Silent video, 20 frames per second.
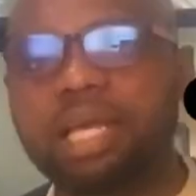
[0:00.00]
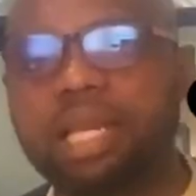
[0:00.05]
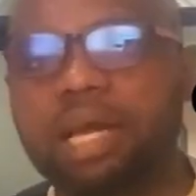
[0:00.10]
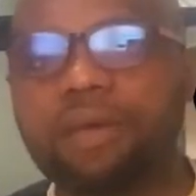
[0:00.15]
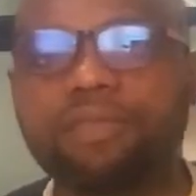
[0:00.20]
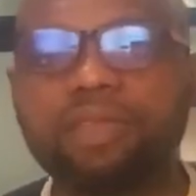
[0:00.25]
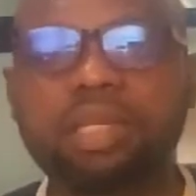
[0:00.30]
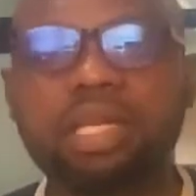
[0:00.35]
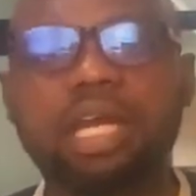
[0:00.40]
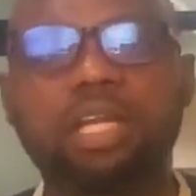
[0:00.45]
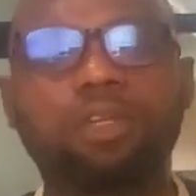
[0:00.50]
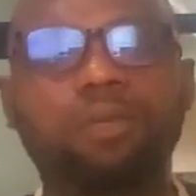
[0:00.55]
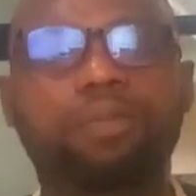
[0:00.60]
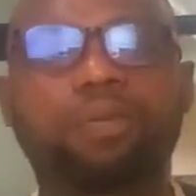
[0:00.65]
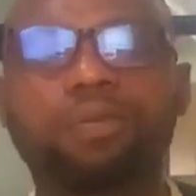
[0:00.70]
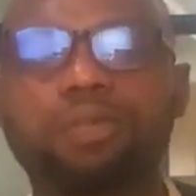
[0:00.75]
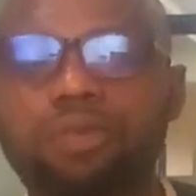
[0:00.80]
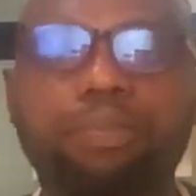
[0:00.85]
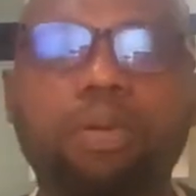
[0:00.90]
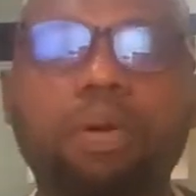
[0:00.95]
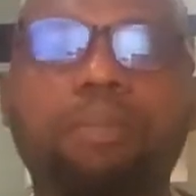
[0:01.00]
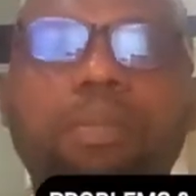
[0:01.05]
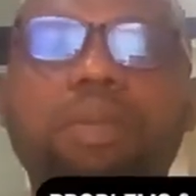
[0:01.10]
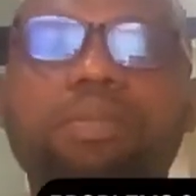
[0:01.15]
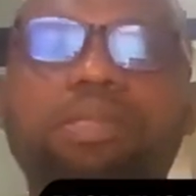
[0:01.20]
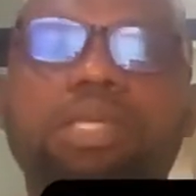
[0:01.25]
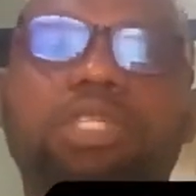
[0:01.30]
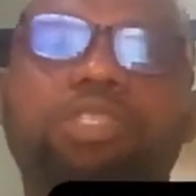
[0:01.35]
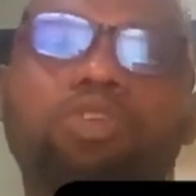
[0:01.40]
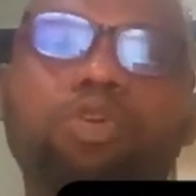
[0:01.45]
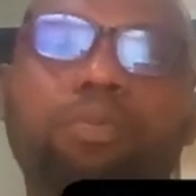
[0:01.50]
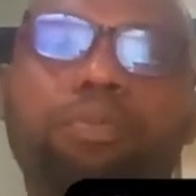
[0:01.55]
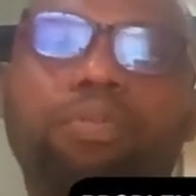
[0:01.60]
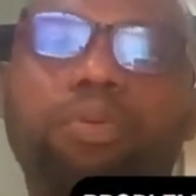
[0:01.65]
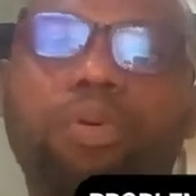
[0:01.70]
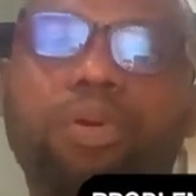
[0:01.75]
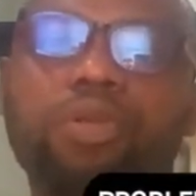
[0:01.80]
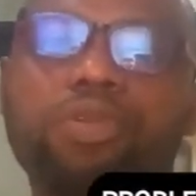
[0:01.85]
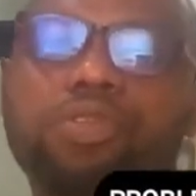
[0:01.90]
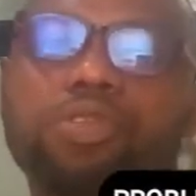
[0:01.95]
Then after that, you put the problems that your
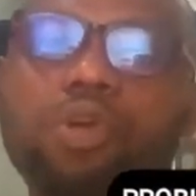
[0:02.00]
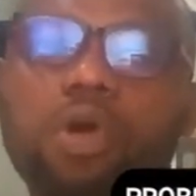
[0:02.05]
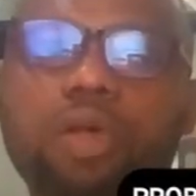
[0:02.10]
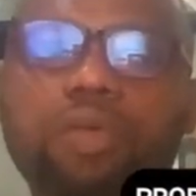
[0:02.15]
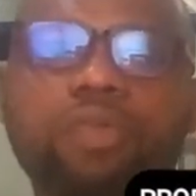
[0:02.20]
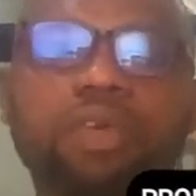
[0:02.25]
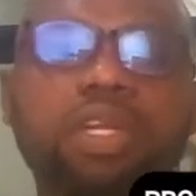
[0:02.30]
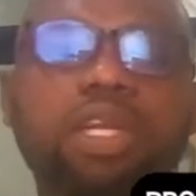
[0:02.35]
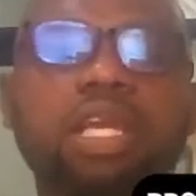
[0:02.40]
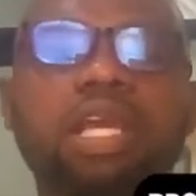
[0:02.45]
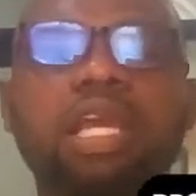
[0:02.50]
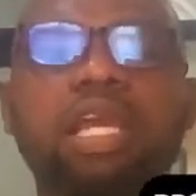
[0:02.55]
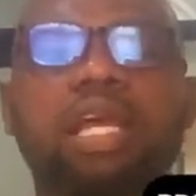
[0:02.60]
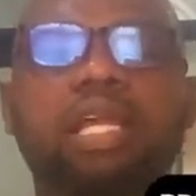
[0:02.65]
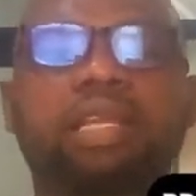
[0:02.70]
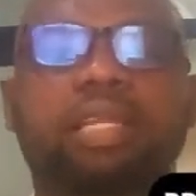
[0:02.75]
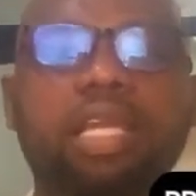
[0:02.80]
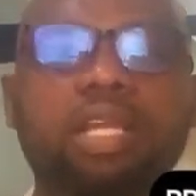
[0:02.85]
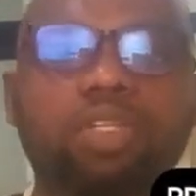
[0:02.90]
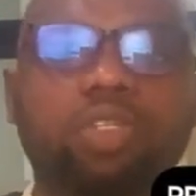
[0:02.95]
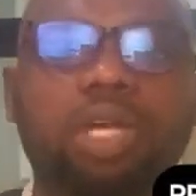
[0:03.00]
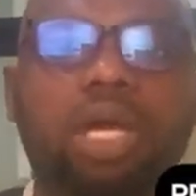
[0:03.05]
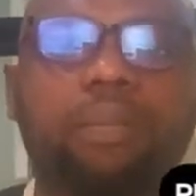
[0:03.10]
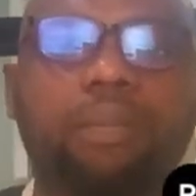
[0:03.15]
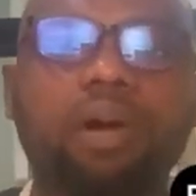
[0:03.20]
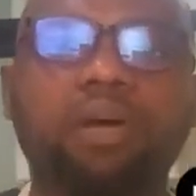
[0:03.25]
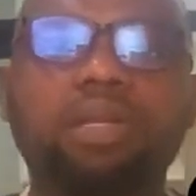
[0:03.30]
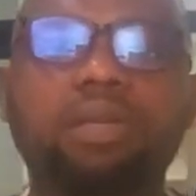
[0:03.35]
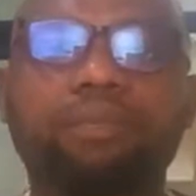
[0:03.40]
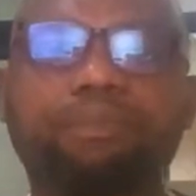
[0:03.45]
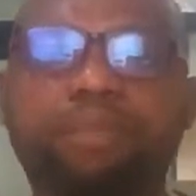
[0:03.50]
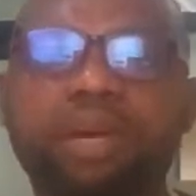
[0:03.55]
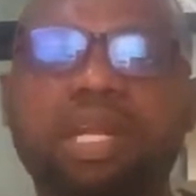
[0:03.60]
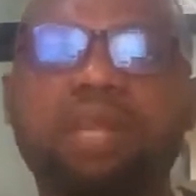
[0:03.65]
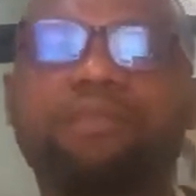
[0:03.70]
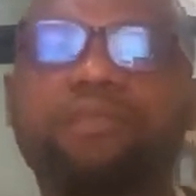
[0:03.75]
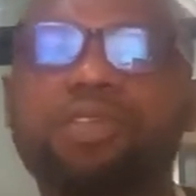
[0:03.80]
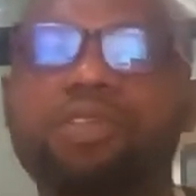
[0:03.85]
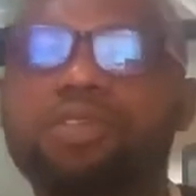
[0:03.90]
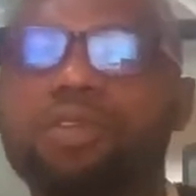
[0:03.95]
book is solving. Then you talk about the
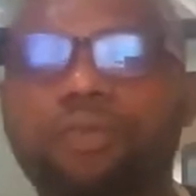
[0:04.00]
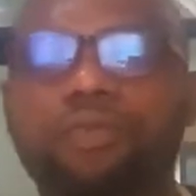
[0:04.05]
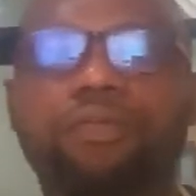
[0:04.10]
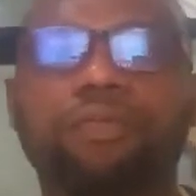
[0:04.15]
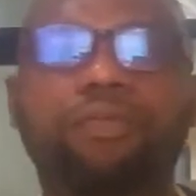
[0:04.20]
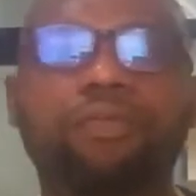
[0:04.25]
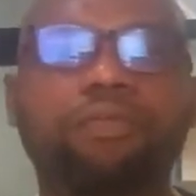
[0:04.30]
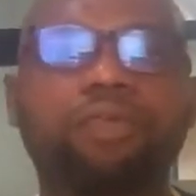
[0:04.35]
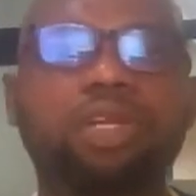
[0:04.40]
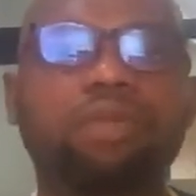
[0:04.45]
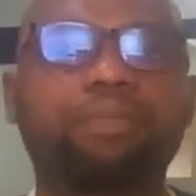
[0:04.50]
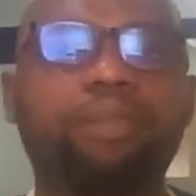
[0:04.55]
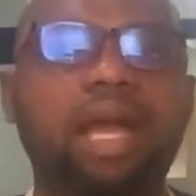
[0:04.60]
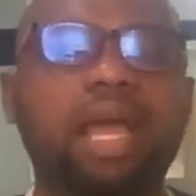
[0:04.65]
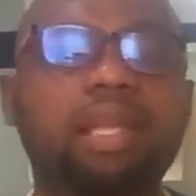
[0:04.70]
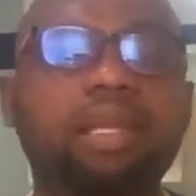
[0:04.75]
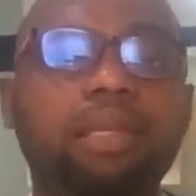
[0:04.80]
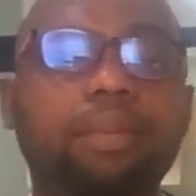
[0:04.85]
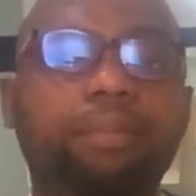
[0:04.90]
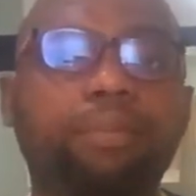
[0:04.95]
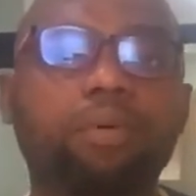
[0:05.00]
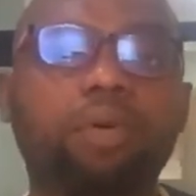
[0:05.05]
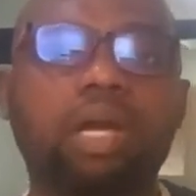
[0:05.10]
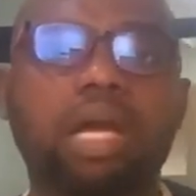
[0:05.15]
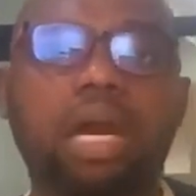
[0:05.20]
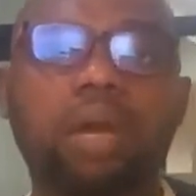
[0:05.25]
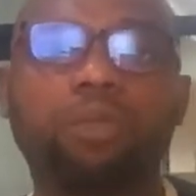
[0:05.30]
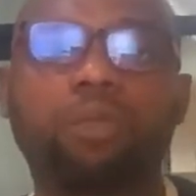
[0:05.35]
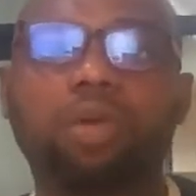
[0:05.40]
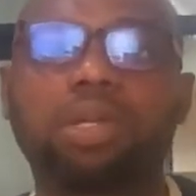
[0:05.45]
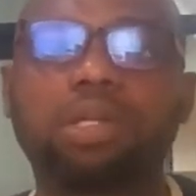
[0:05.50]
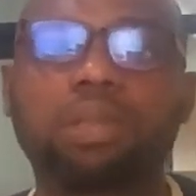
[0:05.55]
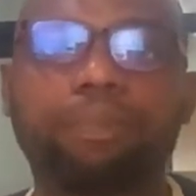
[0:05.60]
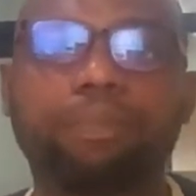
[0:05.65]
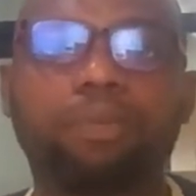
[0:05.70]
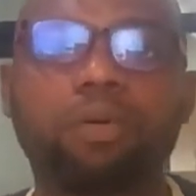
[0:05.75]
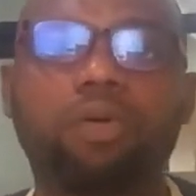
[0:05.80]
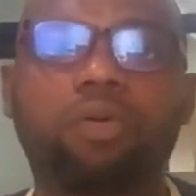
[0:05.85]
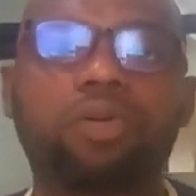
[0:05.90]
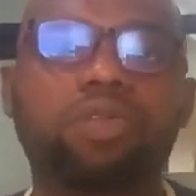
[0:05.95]
benefit of buying the book and what the
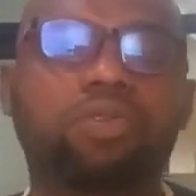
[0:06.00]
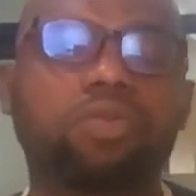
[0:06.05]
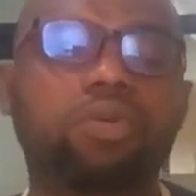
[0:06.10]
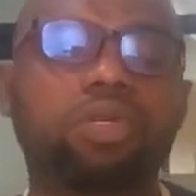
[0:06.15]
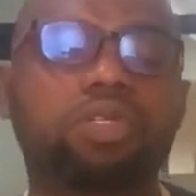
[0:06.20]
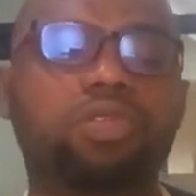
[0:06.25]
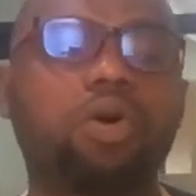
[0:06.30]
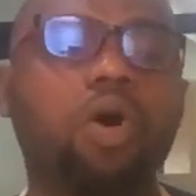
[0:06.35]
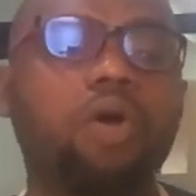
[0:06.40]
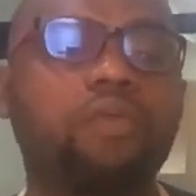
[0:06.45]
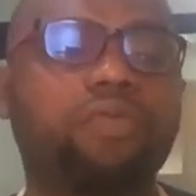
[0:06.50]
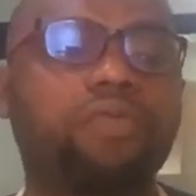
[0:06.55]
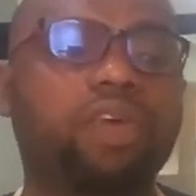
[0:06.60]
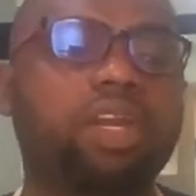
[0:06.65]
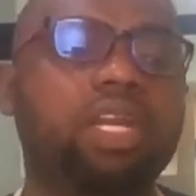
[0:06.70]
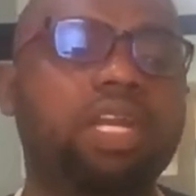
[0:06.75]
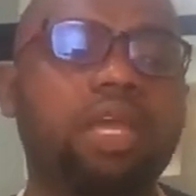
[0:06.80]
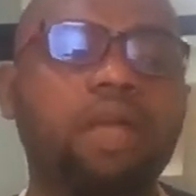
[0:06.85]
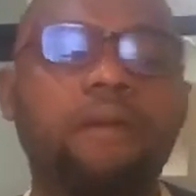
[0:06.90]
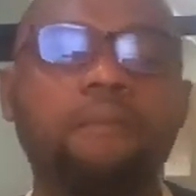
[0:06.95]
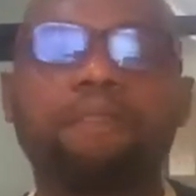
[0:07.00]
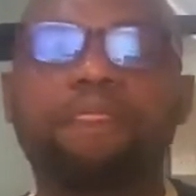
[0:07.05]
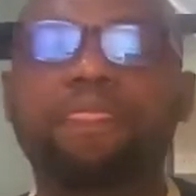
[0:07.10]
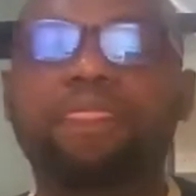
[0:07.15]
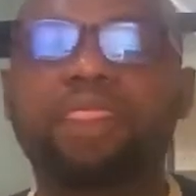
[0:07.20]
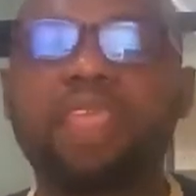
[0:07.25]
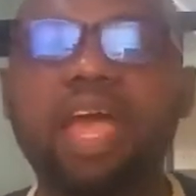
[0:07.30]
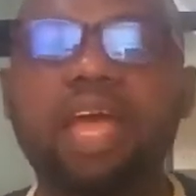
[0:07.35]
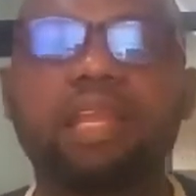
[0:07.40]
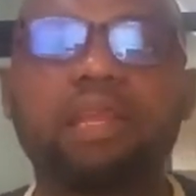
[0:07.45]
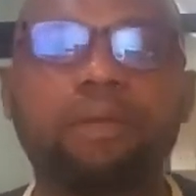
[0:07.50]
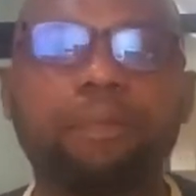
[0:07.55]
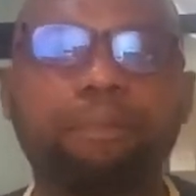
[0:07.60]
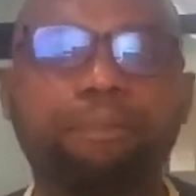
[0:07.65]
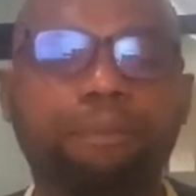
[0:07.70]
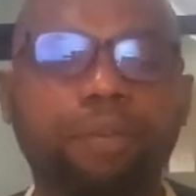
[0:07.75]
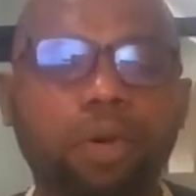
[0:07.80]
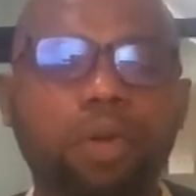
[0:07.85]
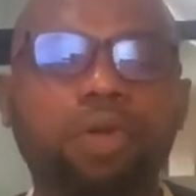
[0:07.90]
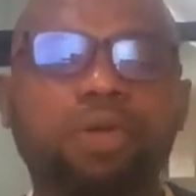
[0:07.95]
book is offering. Then the
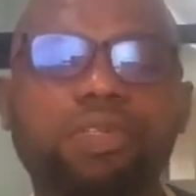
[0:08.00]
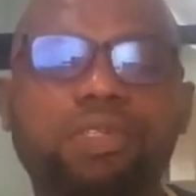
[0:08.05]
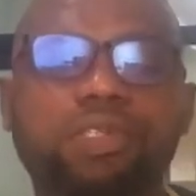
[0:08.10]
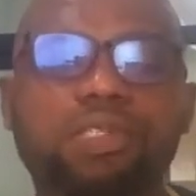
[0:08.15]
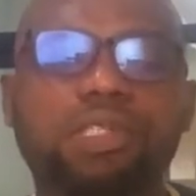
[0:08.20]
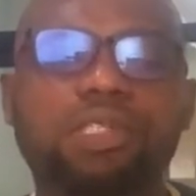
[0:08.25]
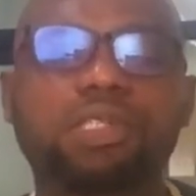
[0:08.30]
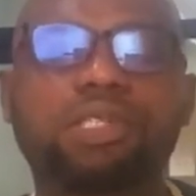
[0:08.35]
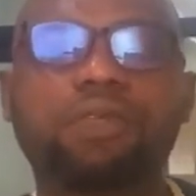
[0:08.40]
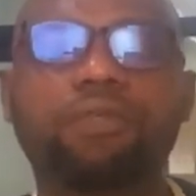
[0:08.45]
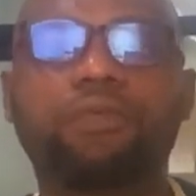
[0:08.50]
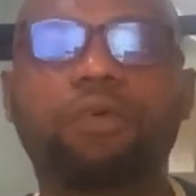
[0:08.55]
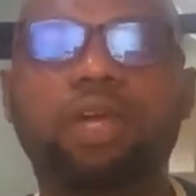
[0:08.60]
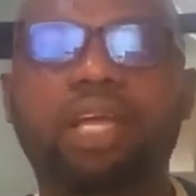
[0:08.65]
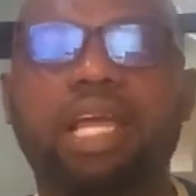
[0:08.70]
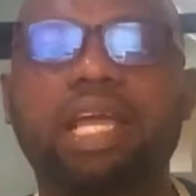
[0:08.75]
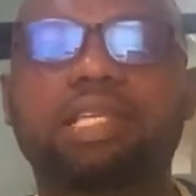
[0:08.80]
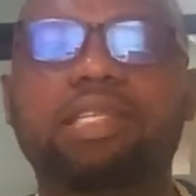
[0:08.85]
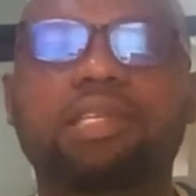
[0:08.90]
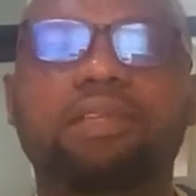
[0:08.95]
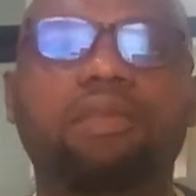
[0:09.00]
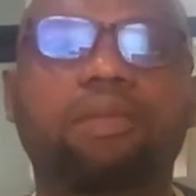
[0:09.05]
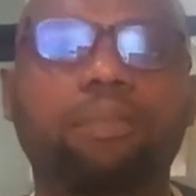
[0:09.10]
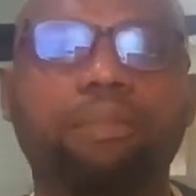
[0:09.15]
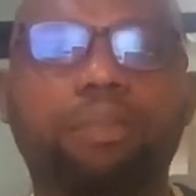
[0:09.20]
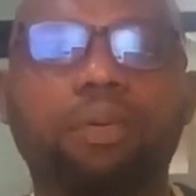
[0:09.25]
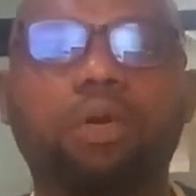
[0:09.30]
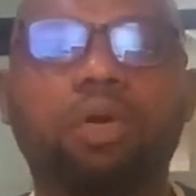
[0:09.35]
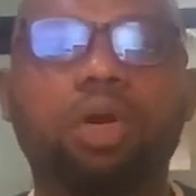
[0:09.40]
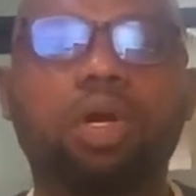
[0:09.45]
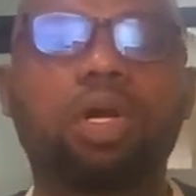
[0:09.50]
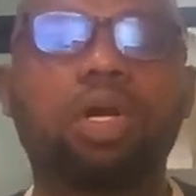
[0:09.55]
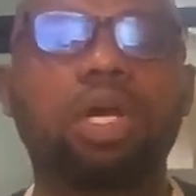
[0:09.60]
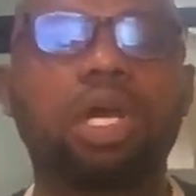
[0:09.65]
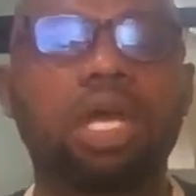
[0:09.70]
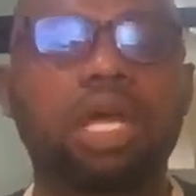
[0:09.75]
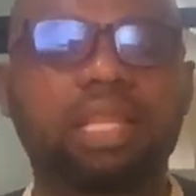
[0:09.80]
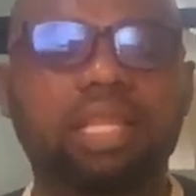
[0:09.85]
bonuses for getting the book.